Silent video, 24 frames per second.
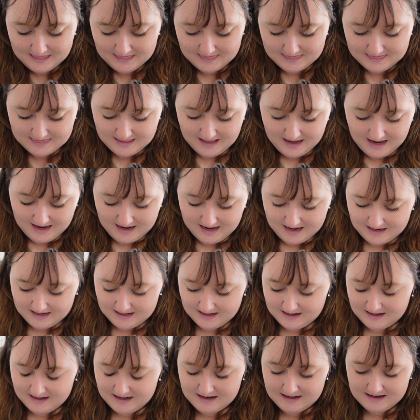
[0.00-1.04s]
Then
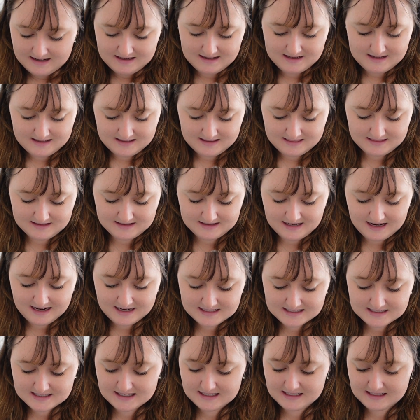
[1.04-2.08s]
the
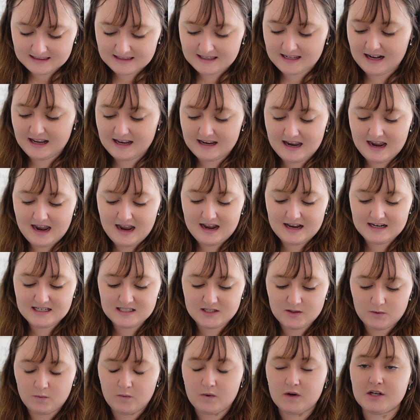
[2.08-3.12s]
next thing that I
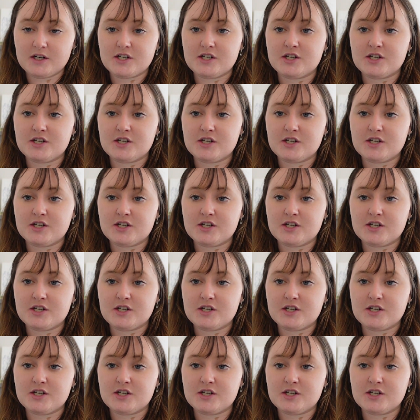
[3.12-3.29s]
got were